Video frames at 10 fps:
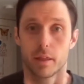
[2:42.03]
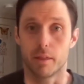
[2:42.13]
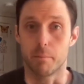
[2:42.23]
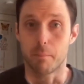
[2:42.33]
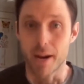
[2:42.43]

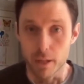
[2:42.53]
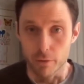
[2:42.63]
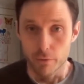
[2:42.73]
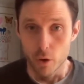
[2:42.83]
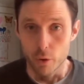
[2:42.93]
the
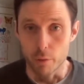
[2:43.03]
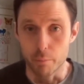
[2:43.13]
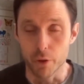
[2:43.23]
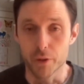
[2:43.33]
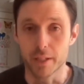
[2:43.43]
microphone, the
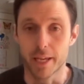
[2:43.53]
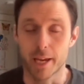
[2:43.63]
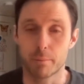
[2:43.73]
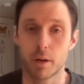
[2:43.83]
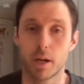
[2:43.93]
built-in
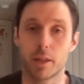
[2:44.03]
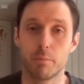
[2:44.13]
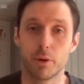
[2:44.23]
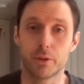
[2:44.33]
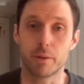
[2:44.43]
camera, and the
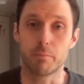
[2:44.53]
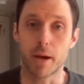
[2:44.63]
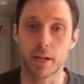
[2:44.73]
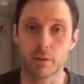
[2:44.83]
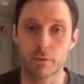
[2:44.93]
built-in
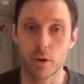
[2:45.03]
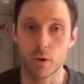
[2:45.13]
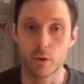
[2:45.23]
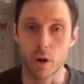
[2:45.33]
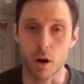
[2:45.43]

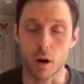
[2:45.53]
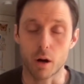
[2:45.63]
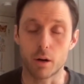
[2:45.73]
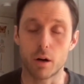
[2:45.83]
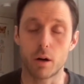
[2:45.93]
microphone
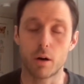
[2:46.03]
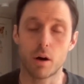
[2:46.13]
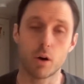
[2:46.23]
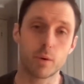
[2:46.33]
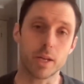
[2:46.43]
are
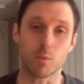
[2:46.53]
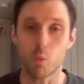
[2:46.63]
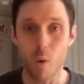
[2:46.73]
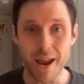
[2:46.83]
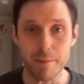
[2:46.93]
already
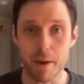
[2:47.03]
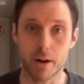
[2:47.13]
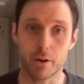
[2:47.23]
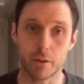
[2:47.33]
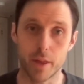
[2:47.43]
way
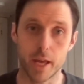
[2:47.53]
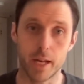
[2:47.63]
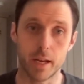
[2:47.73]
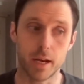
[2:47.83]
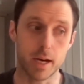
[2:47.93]
better
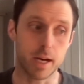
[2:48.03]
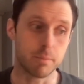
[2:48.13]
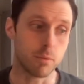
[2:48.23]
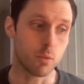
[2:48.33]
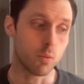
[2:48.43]
than um,